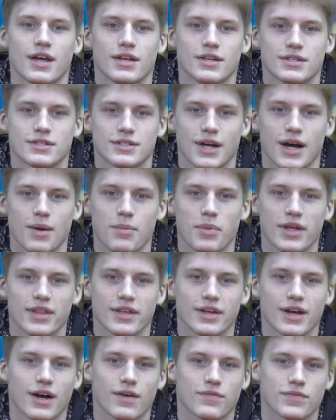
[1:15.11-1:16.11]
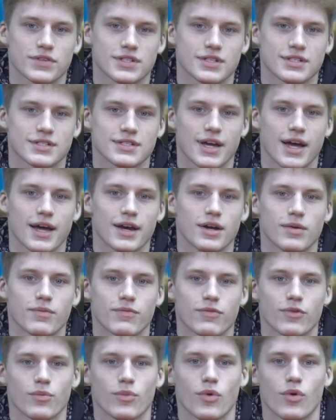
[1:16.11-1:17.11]
Stop by the office to sign up
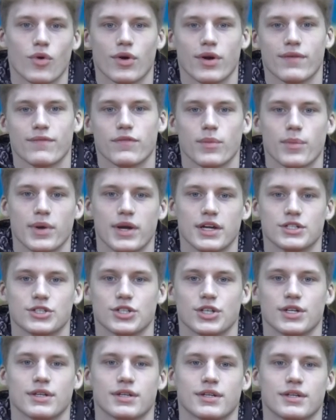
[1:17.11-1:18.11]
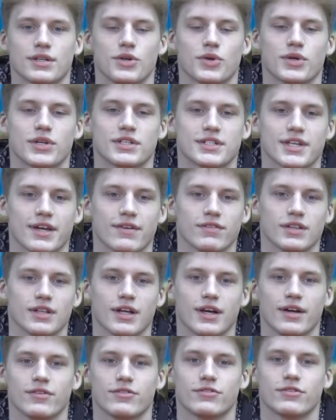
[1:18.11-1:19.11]
for more information. You can save a
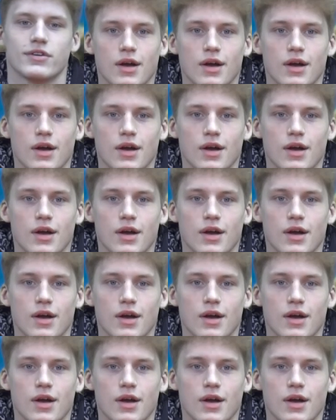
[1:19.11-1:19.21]
life.